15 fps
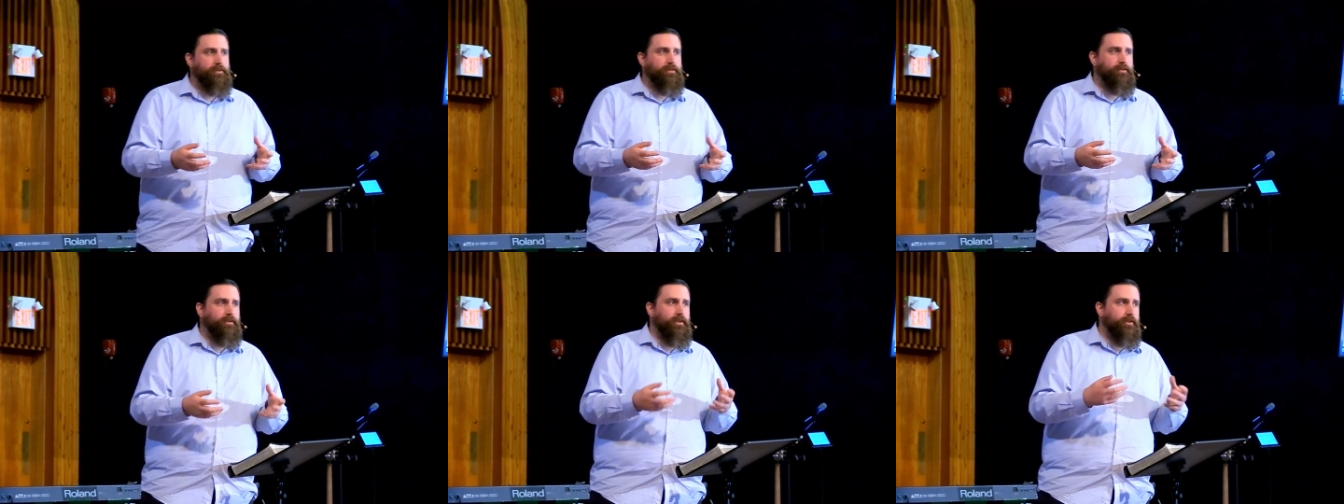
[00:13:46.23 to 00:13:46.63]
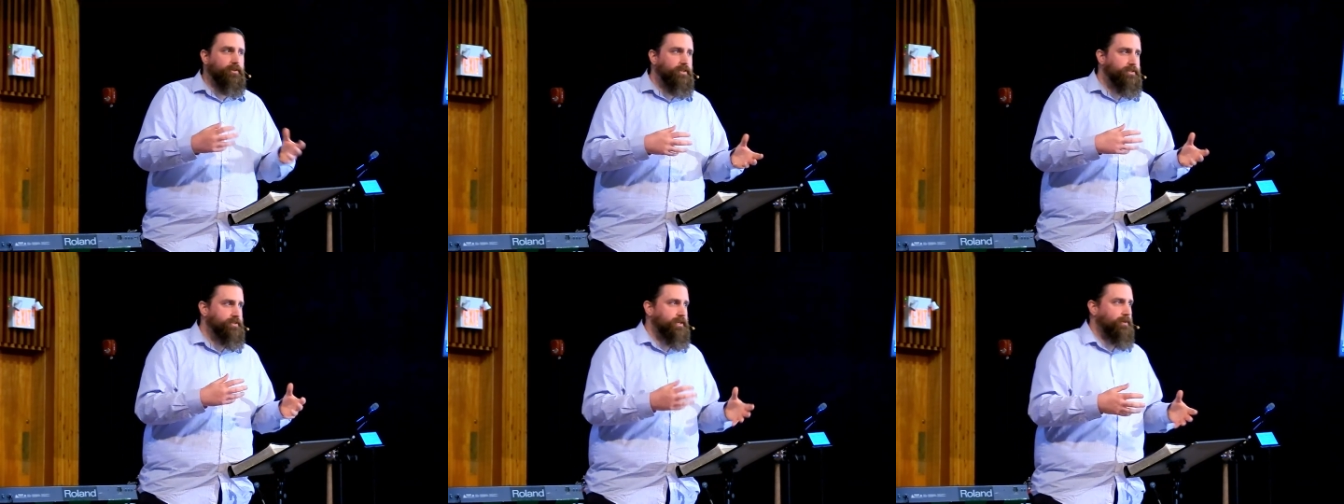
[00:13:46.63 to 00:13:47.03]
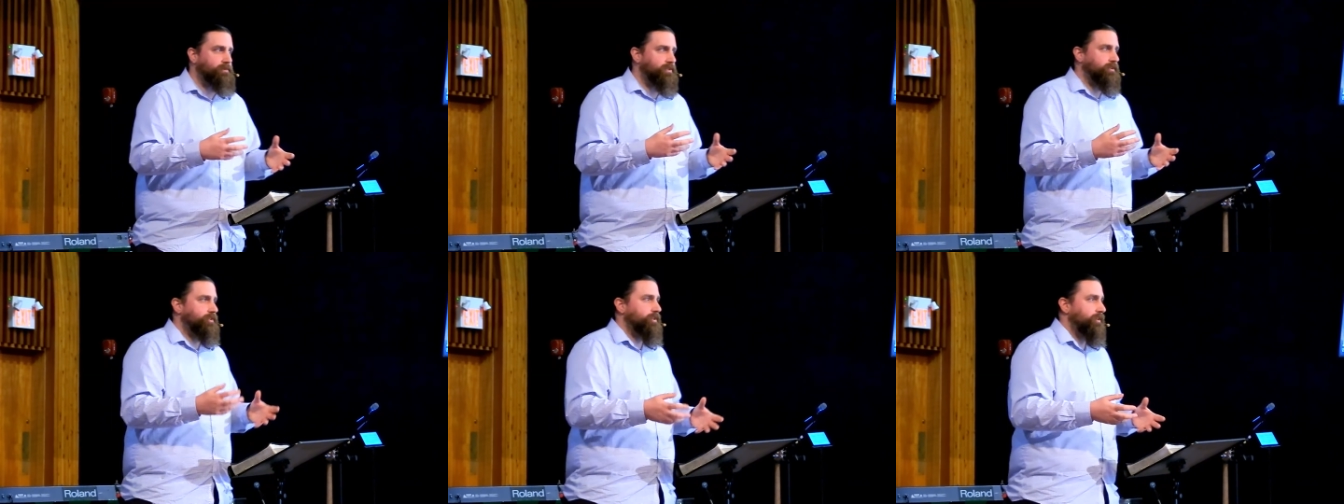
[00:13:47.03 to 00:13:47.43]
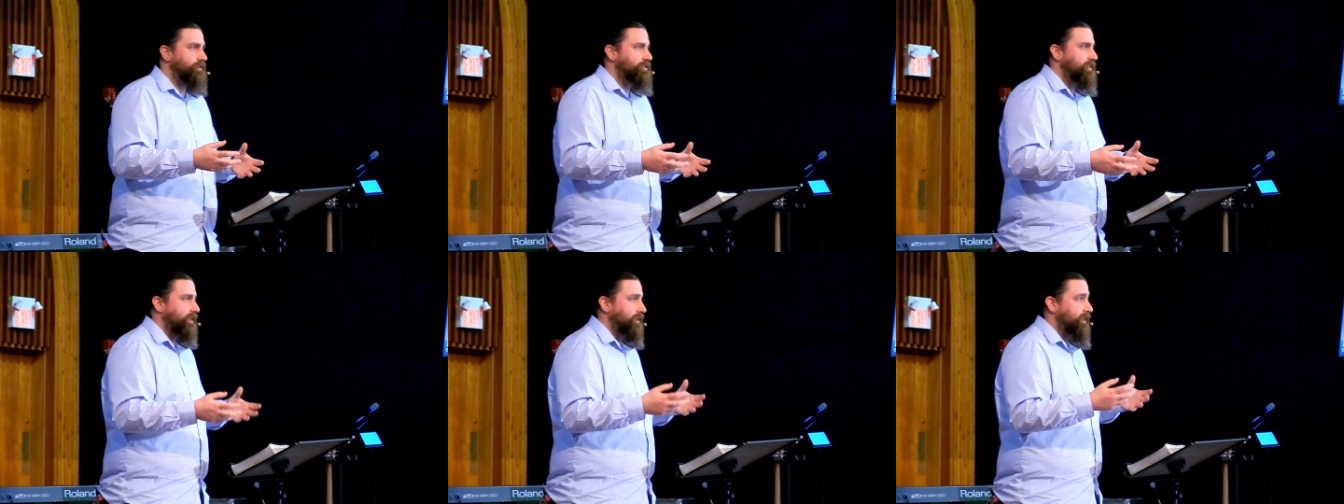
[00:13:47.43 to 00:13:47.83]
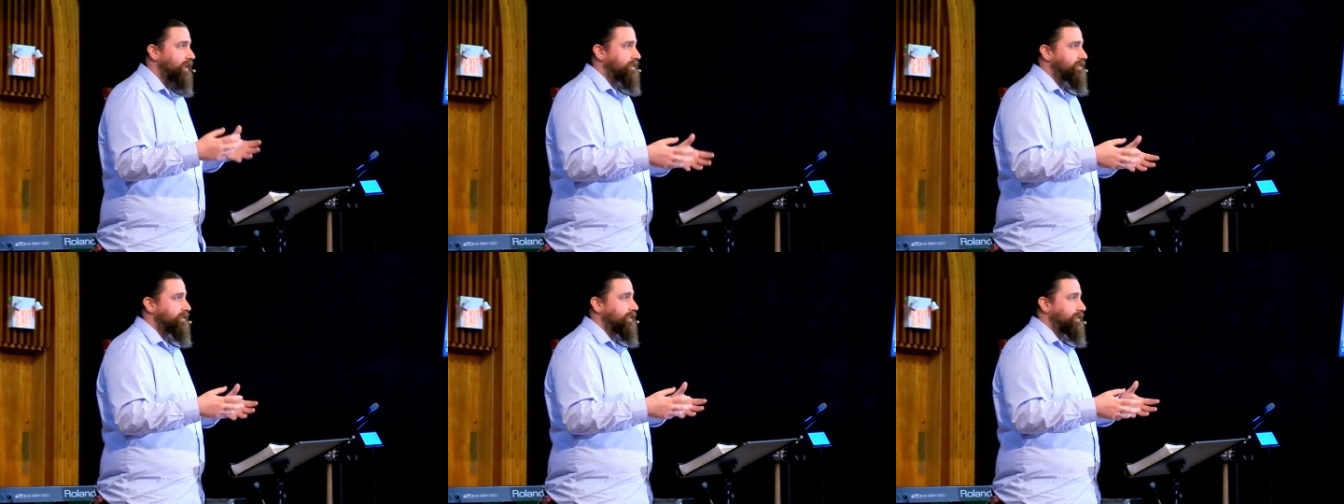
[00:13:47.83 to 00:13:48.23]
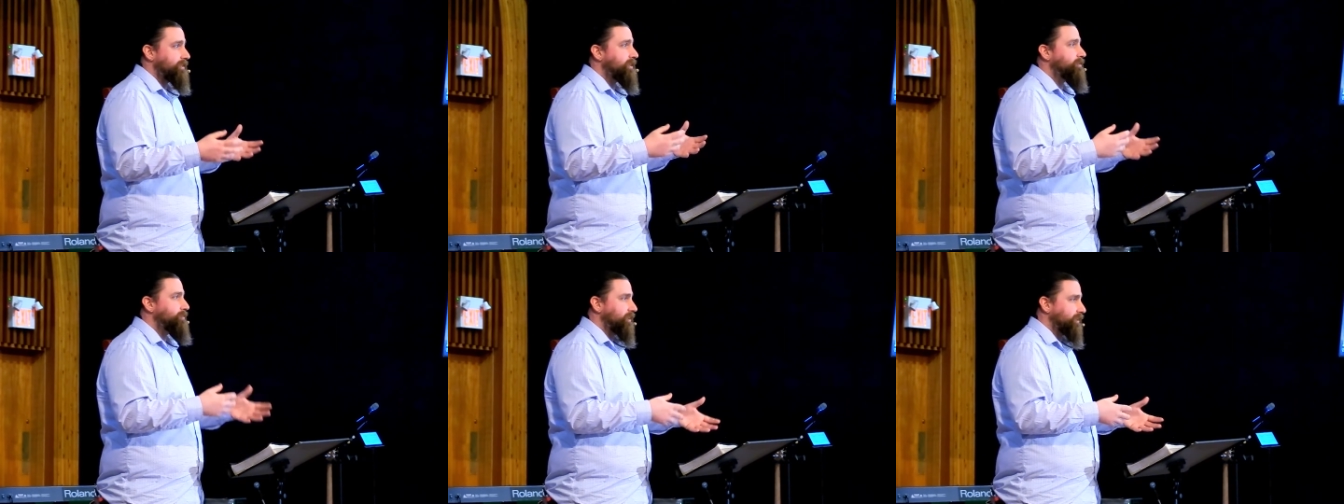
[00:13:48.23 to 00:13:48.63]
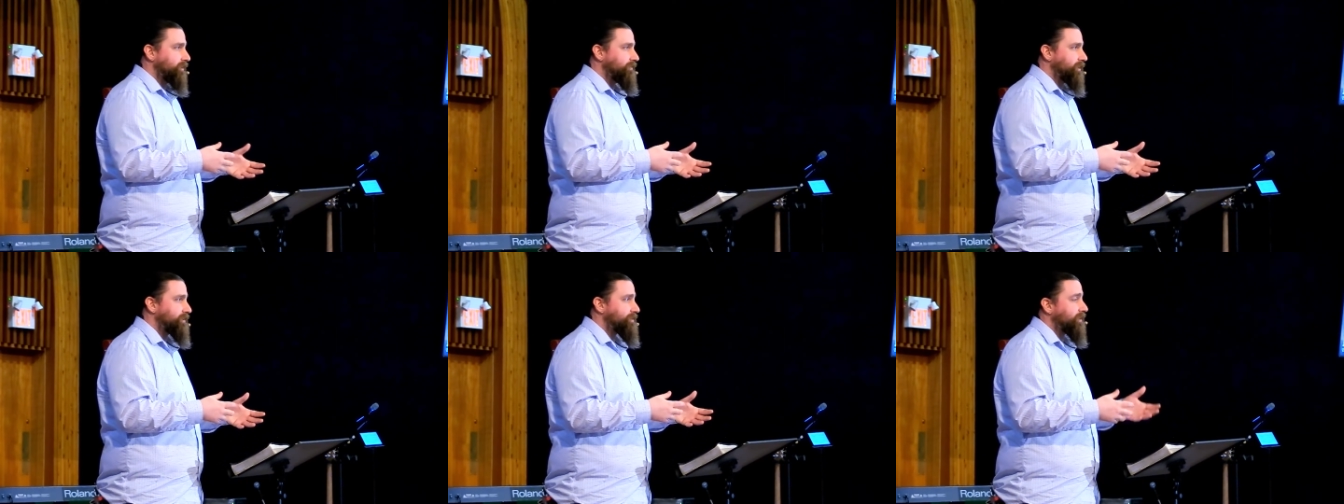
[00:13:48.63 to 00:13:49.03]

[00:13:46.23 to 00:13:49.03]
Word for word: The earliest dames of the church said, yes, they did believe this.